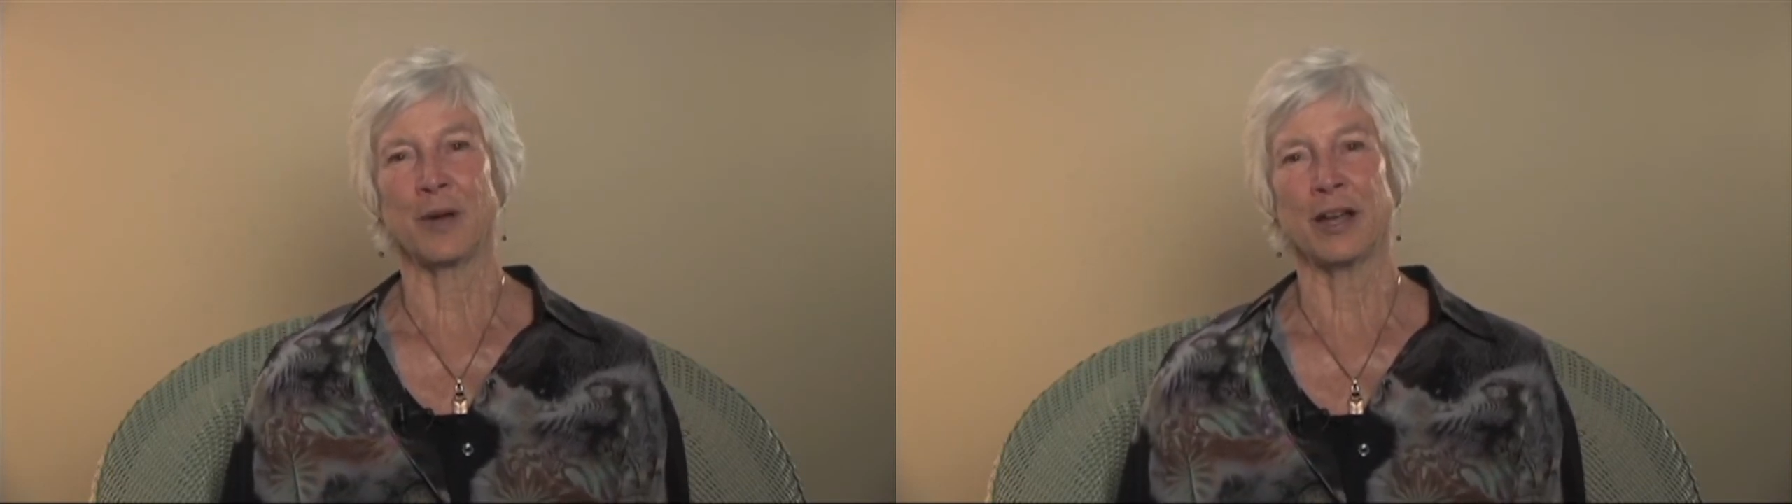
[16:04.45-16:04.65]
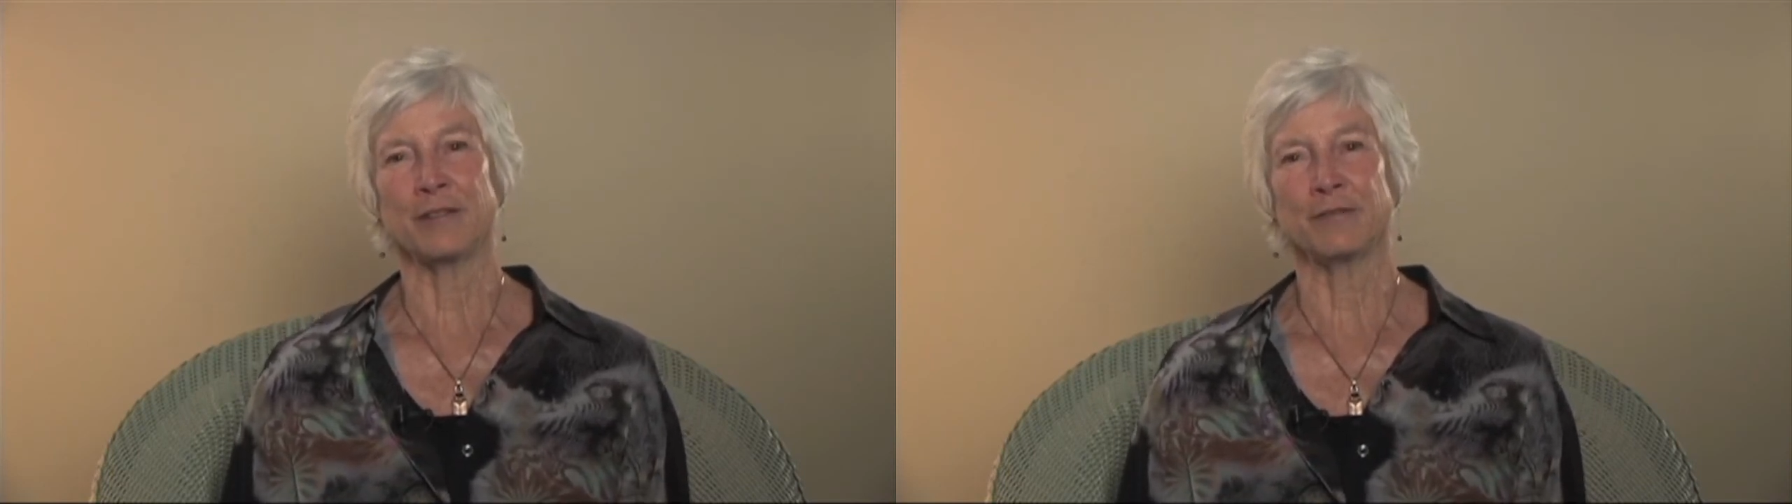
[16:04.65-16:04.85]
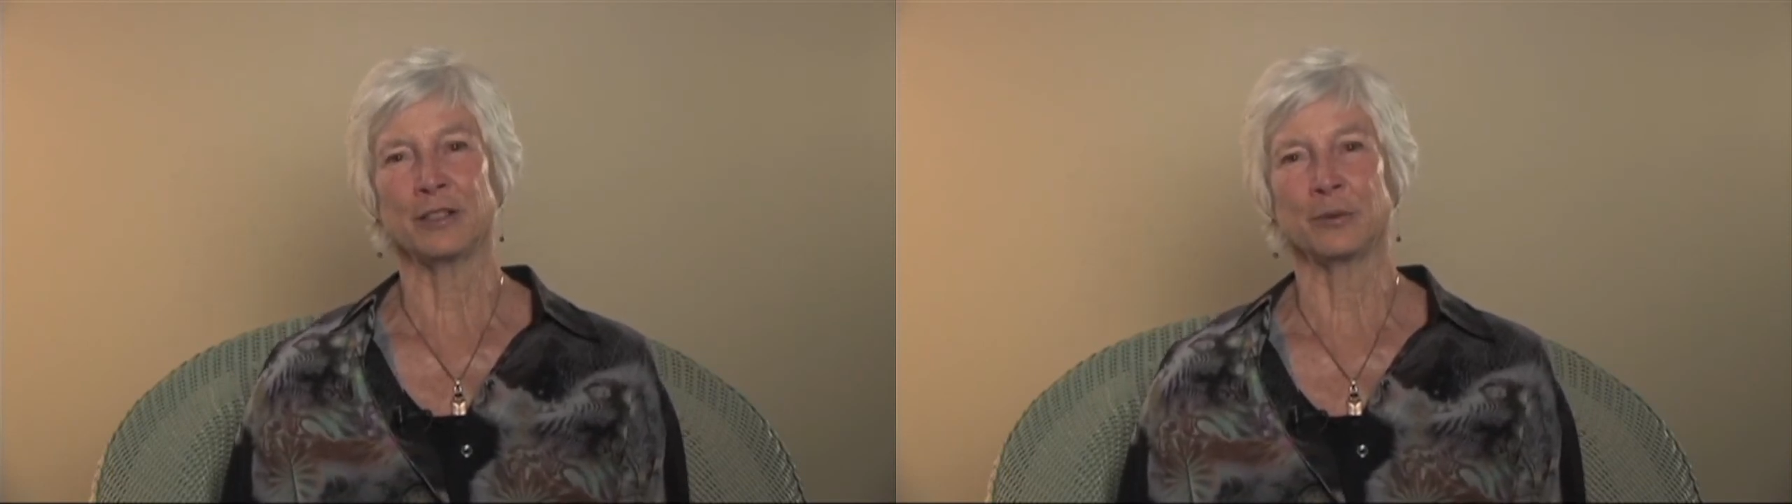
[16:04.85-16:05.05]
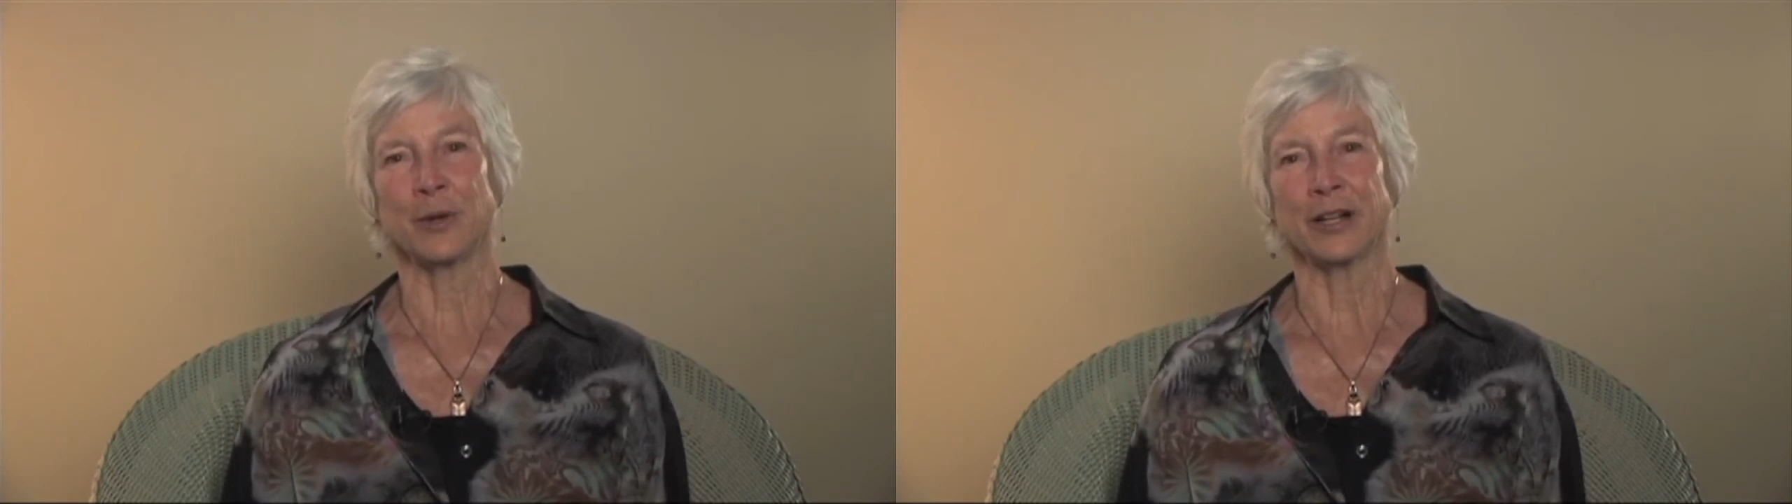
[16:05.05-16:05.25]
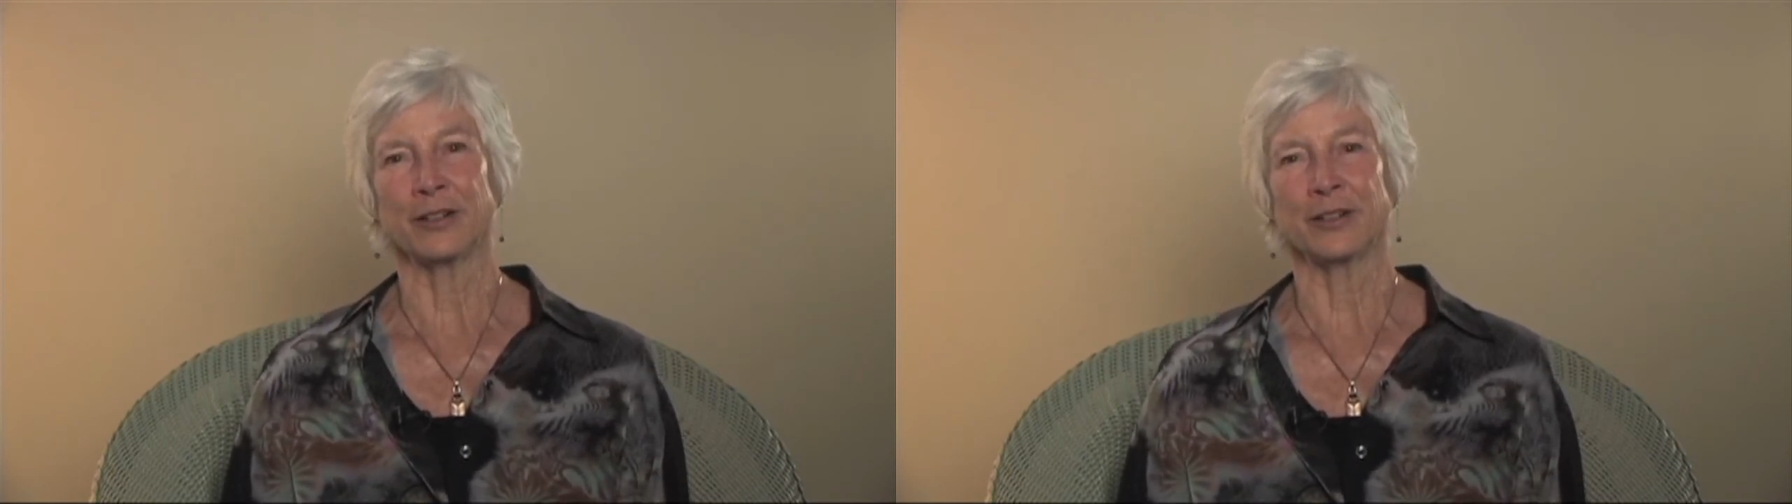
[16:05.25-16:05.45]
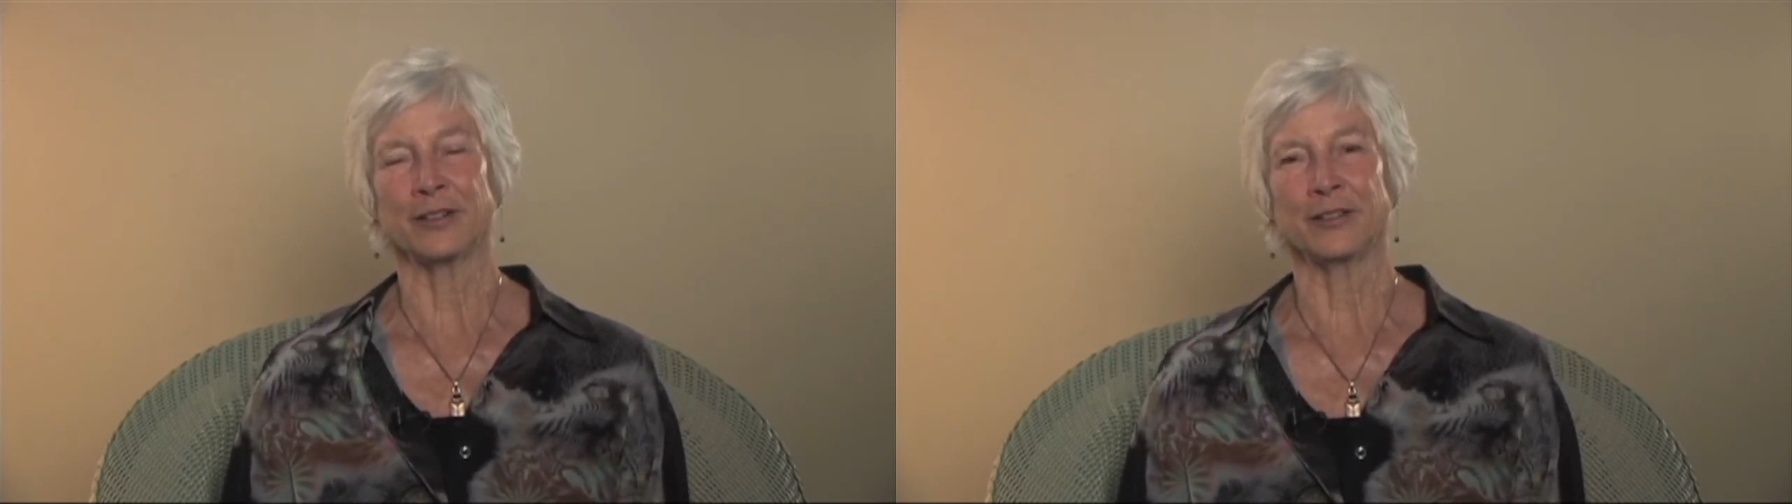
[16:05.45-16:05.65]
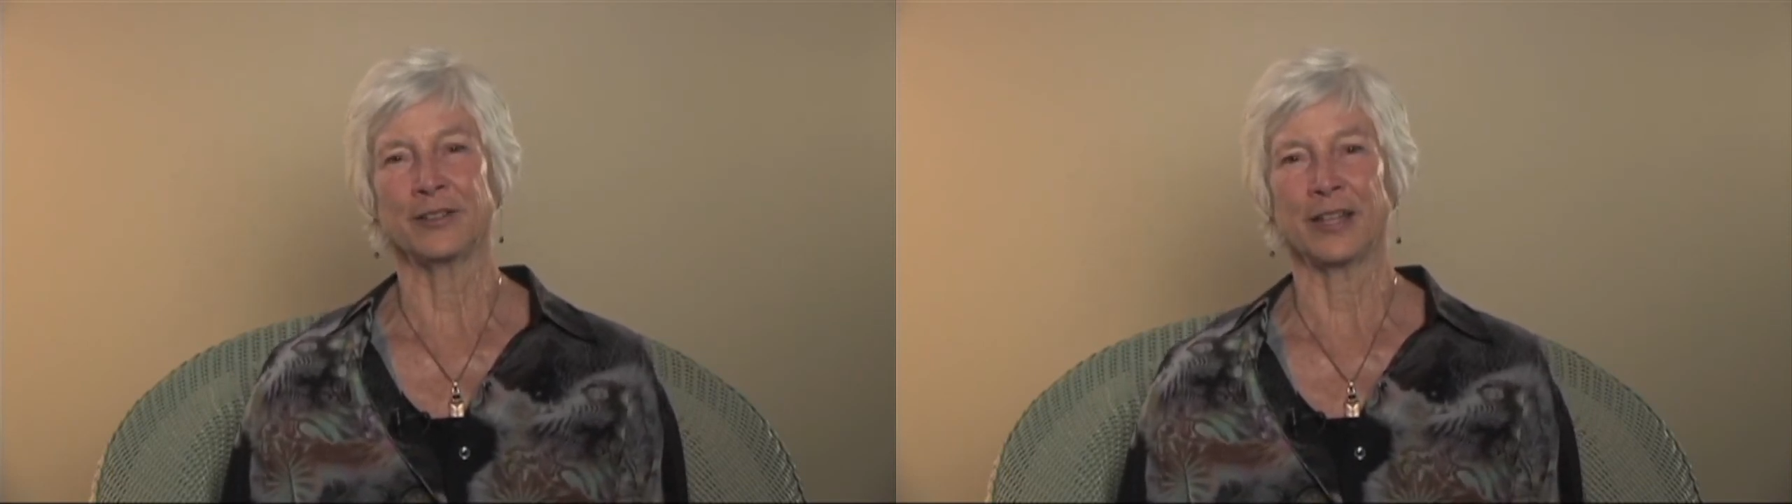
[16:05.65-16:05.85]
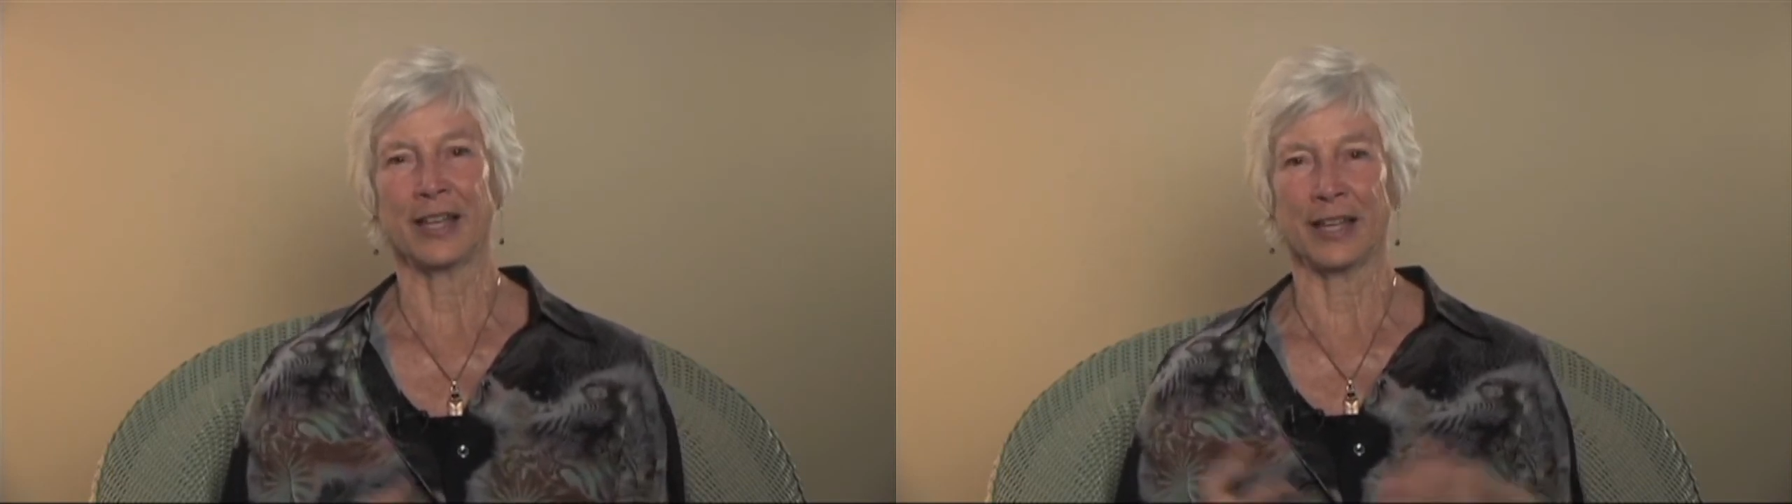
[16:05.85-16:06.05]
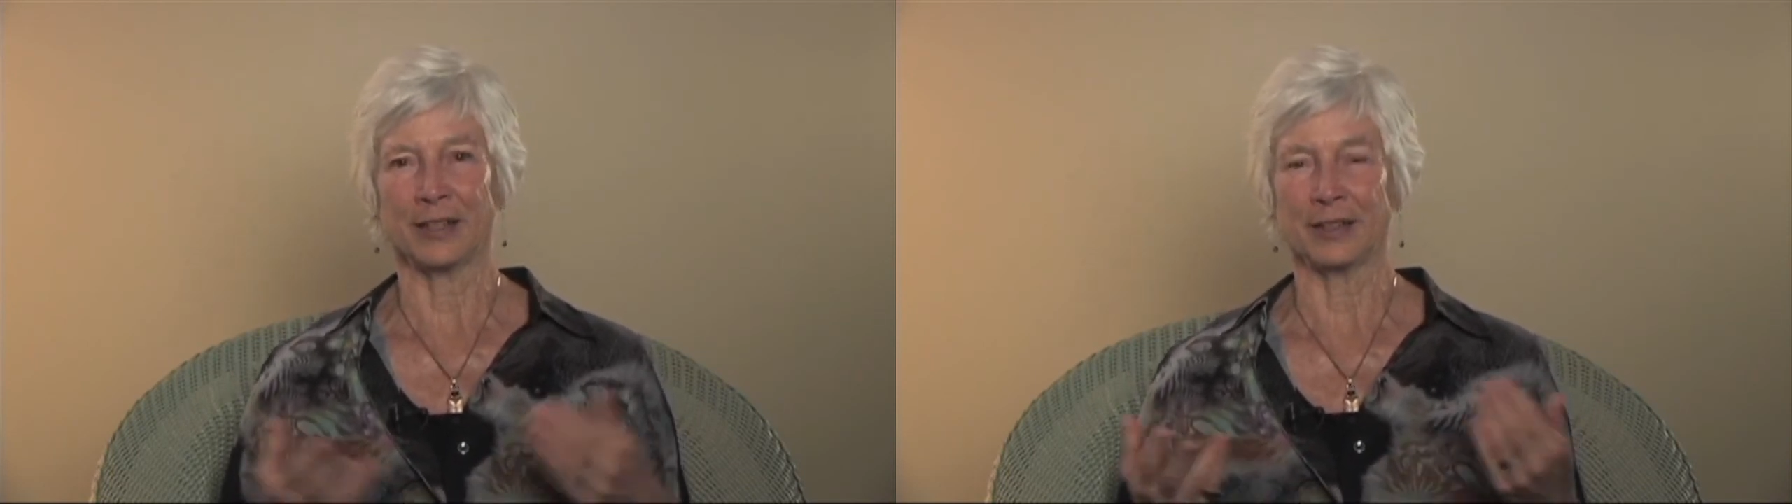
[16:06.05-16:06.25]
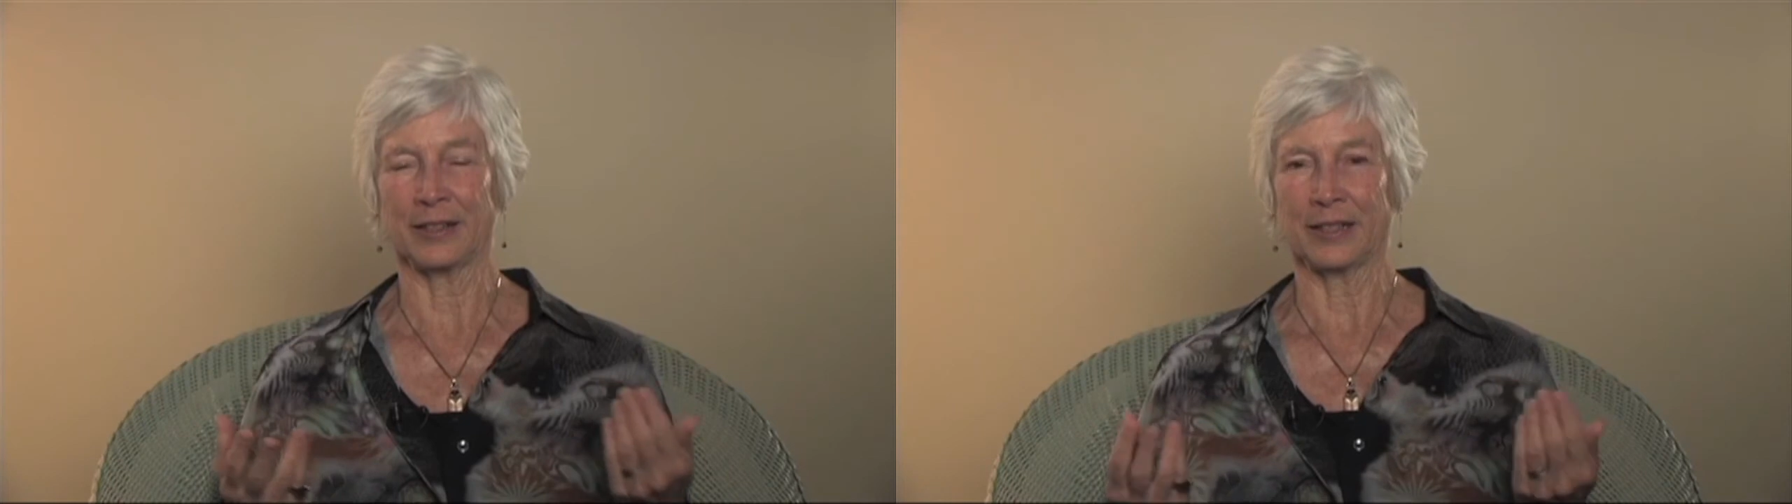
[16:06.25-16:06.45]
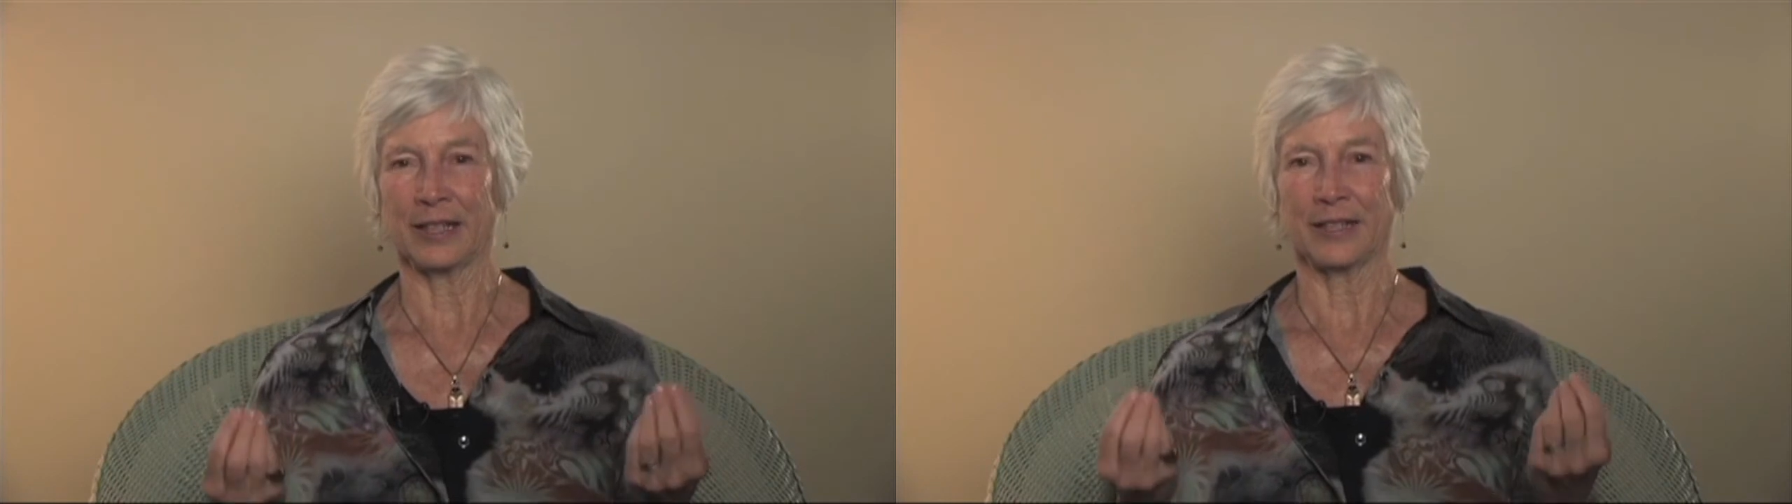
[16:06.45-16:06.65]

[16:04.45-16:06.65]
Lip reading: mindful awareness and